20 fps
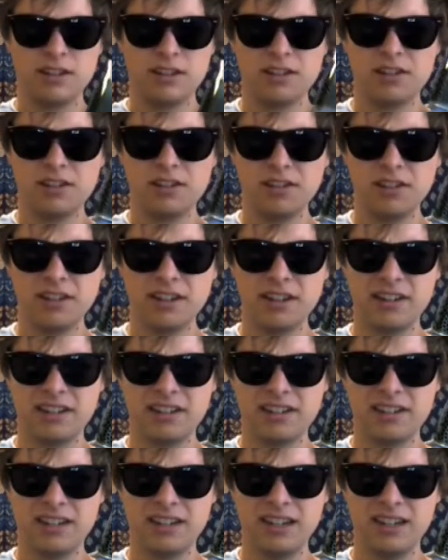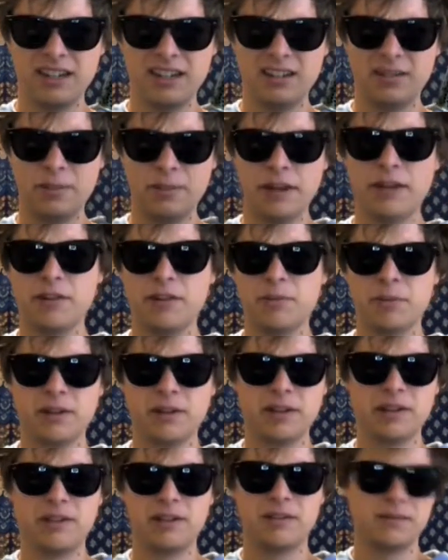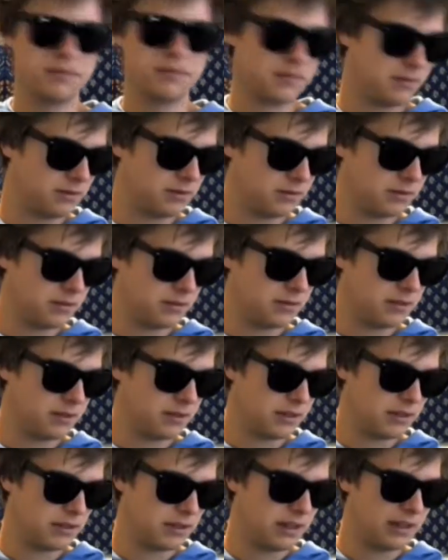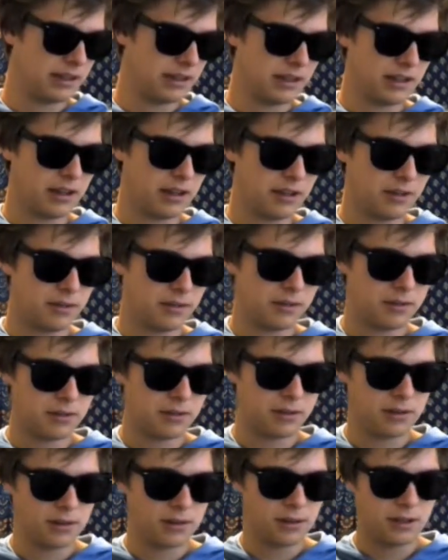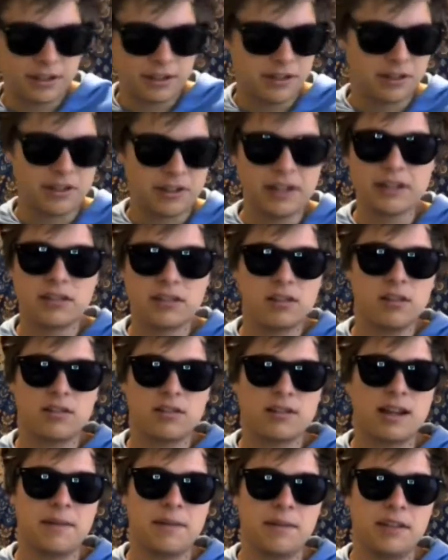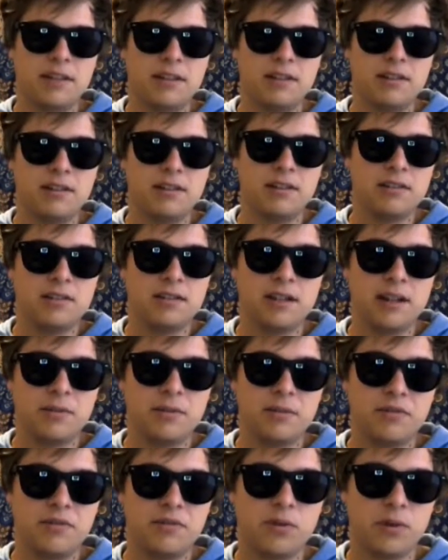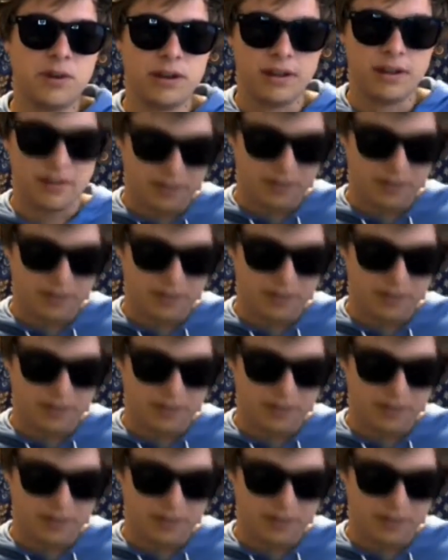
Still heating. Battery's probably getting low. It just takes a long time to heat to get up to 4,